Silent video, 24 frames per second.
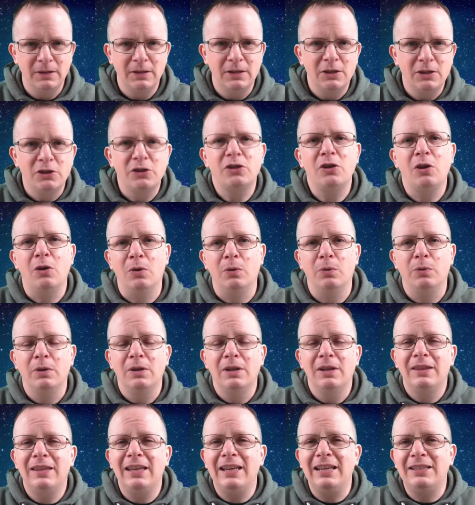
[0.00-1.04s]
So
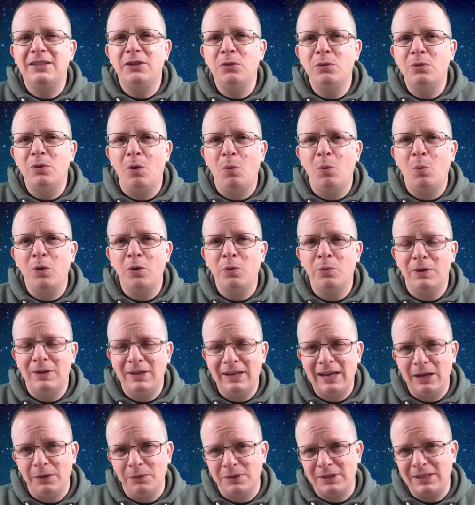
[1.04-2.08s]
they do not want to
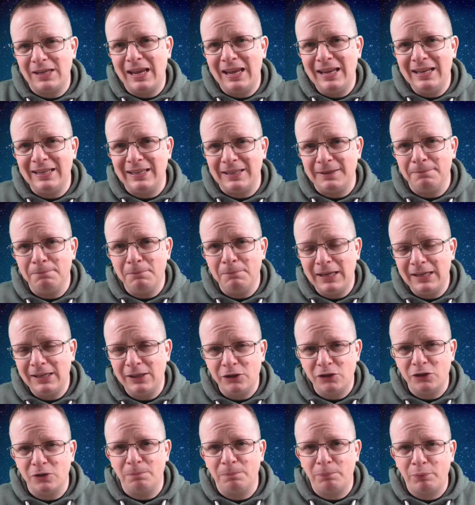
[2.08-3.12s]
announce any
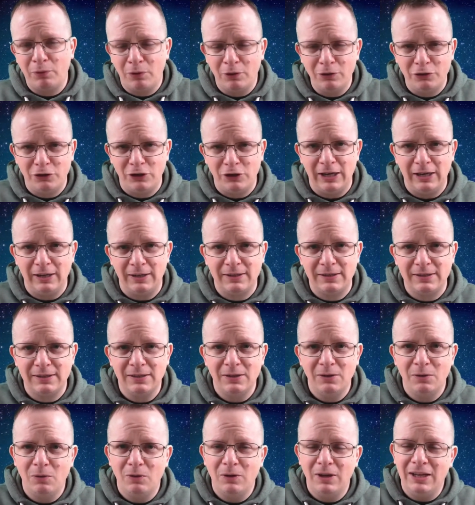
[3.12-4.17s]
major projects
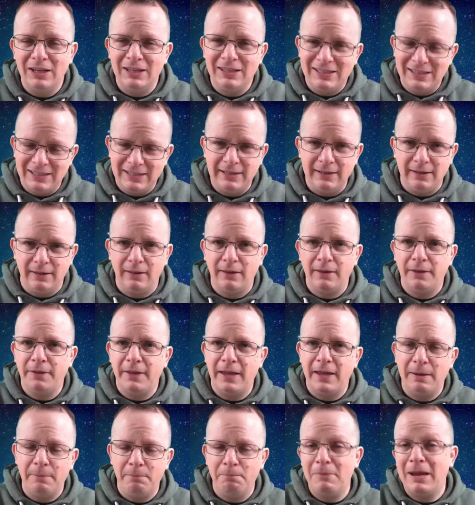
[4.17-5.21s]
until
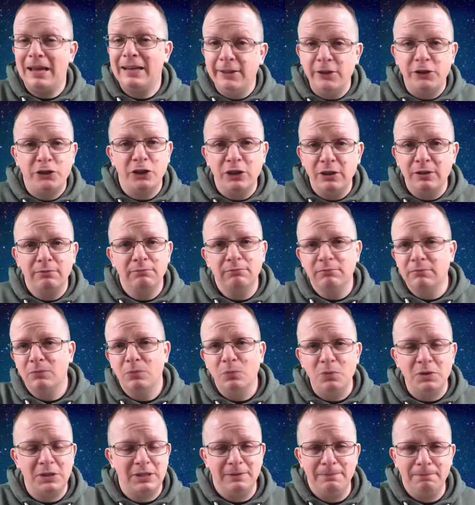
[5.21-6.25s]
that manager
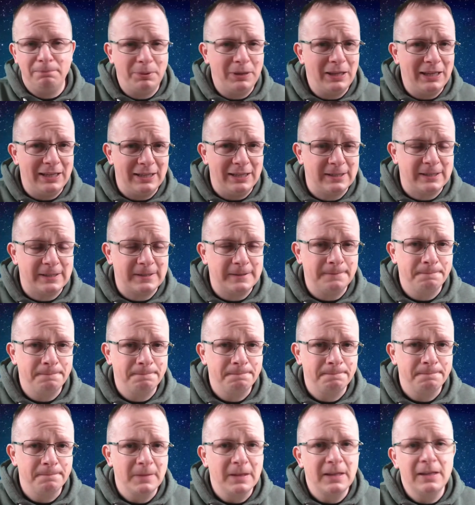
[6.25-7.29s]
was in place.
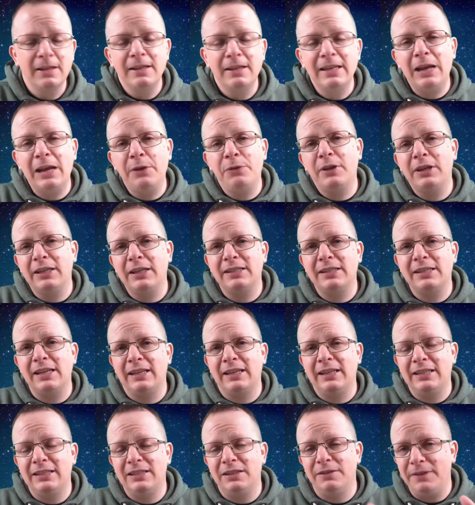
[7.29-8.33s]
Now that
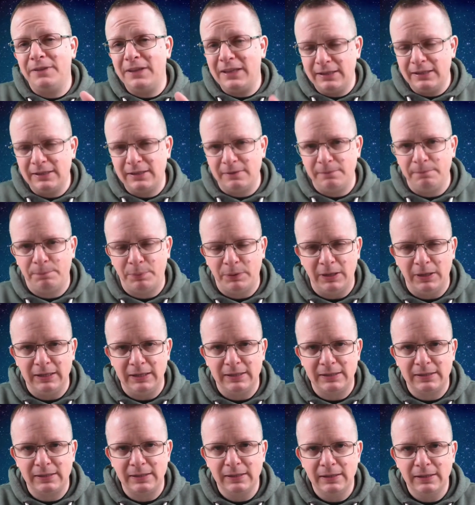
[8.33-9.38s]
executive is in
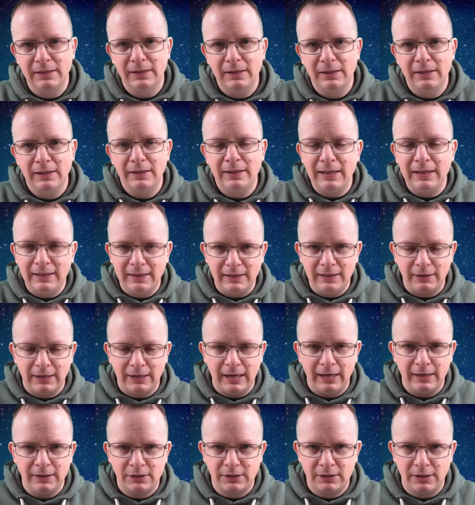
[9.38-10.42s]
place, they can
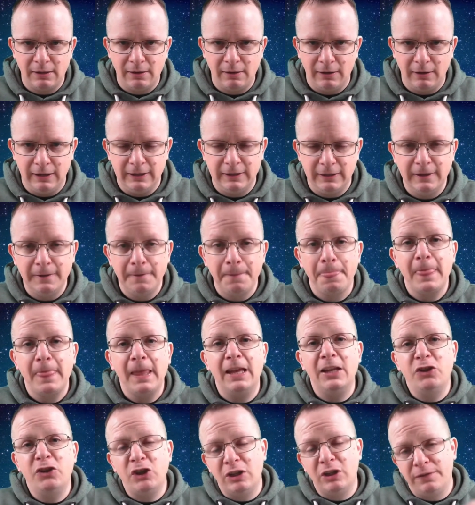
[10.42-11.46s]
get started.
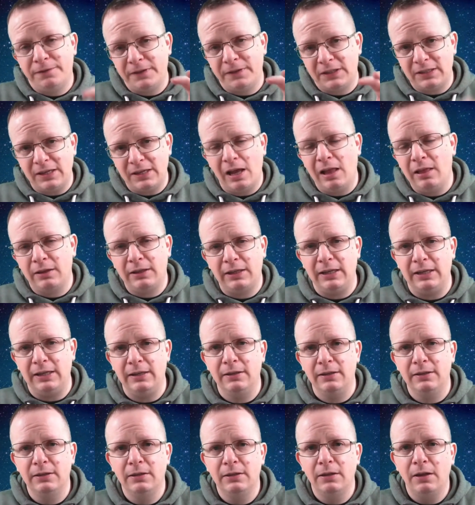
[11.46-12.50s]
And Jennifer Salke,
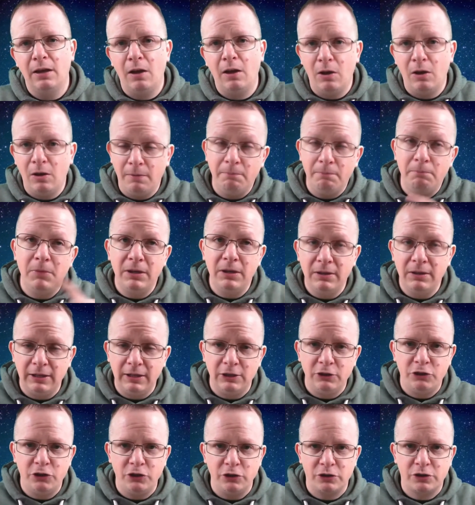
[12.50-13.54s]
on Monday
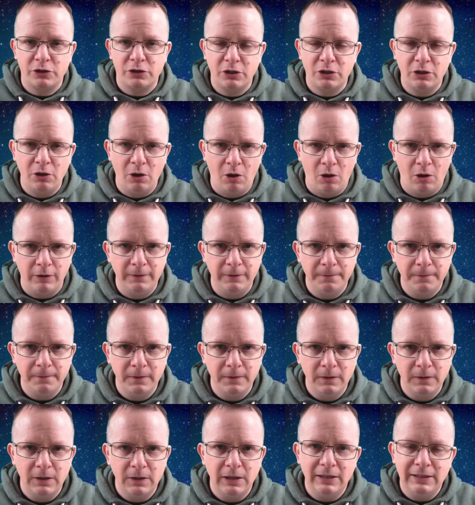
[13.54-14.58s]
just gone,
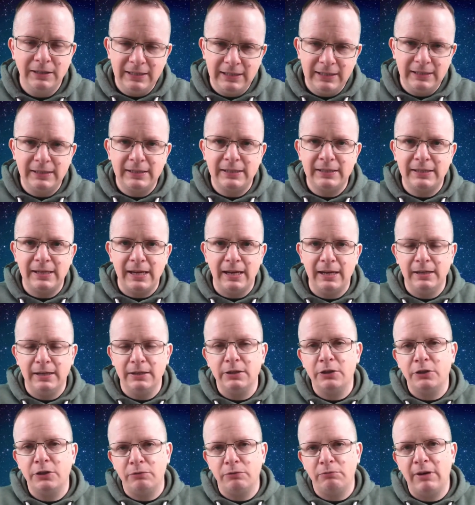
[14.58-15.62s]
did send a
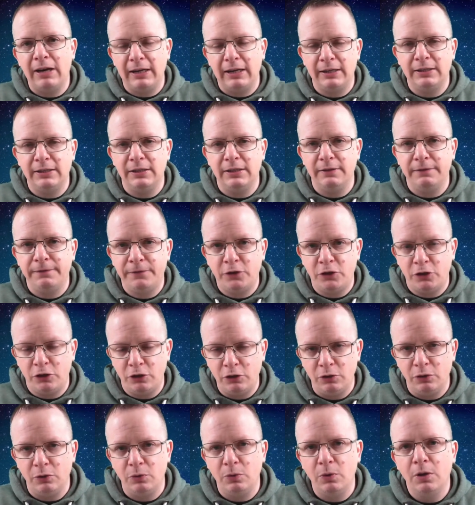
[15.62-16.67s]
directive
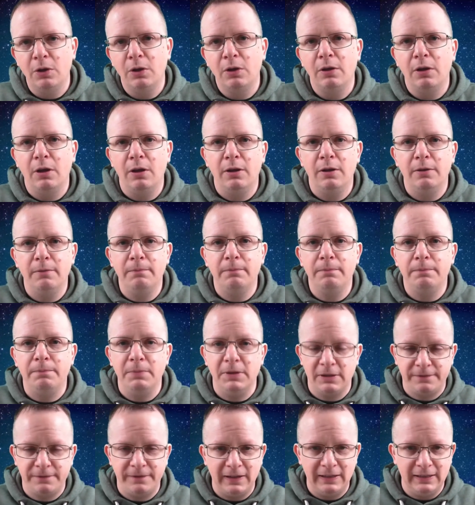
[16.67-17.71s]
to
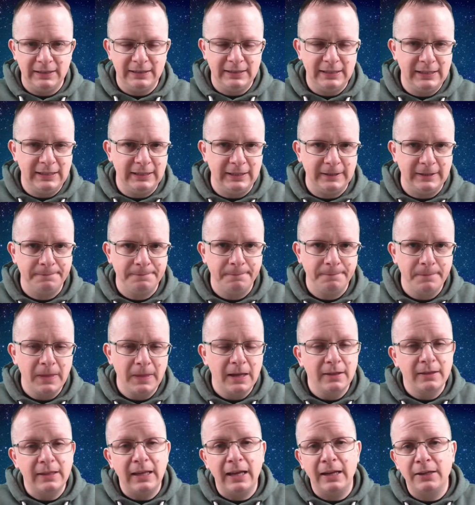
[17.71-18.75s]
Ms. Valentini.
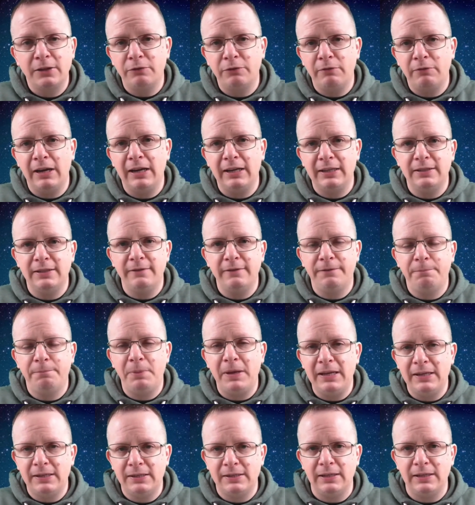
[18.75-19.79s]
That directive
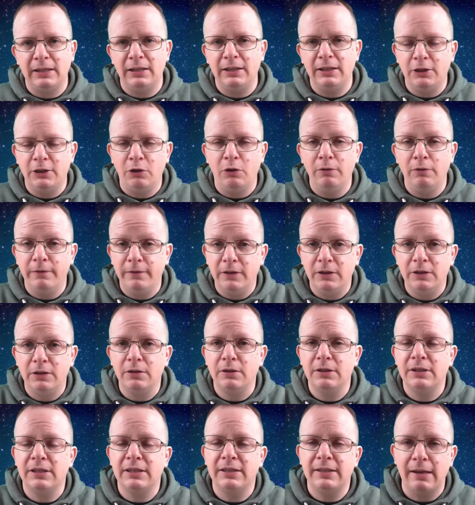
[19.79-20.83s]
basically
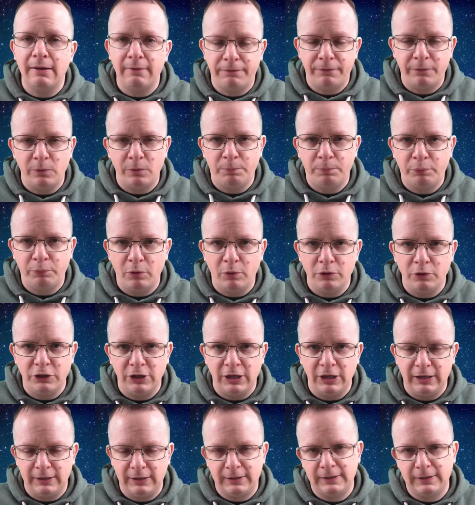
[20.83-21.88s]
covered several
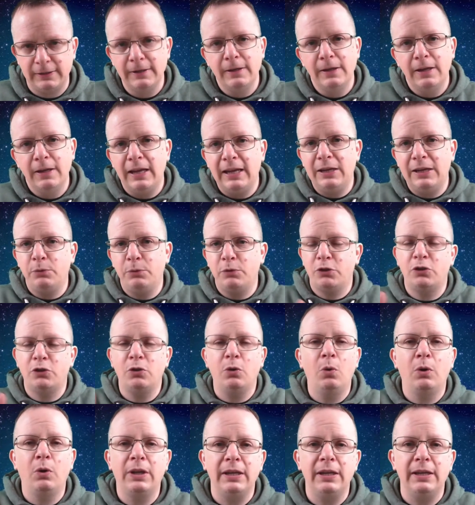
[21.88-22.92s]
projects. It was
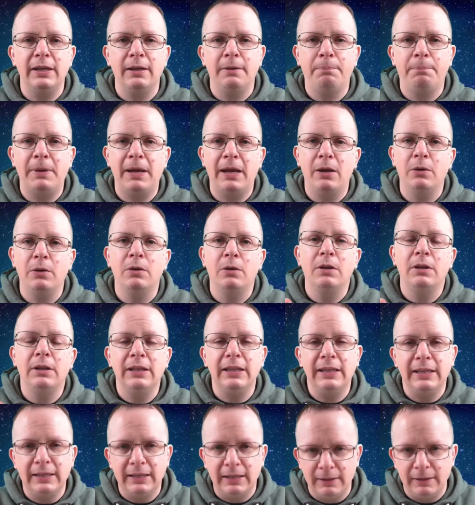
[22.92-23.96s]
talking about
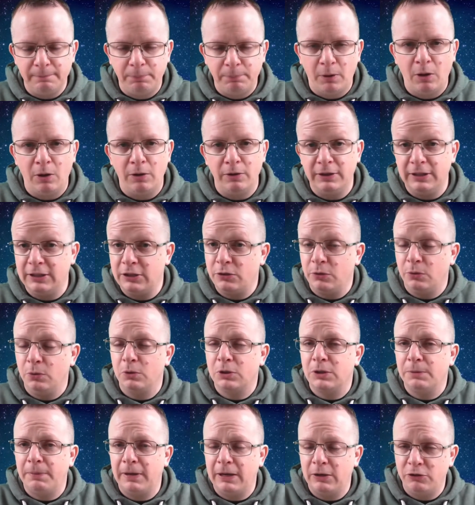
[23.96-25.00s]
Legally Blonde. It
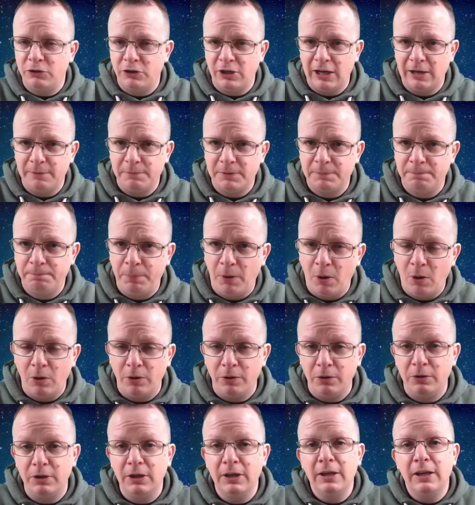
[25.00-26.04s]
talked about James
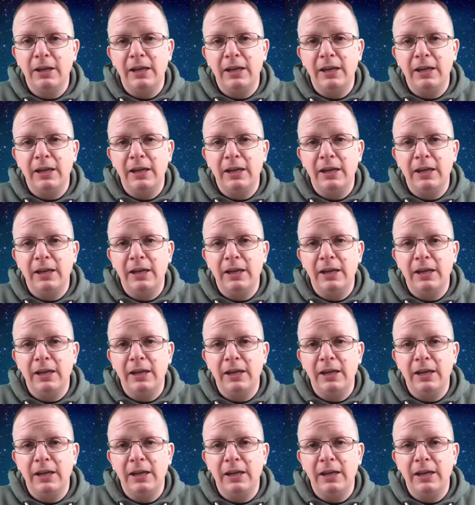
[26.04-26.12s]
Bond.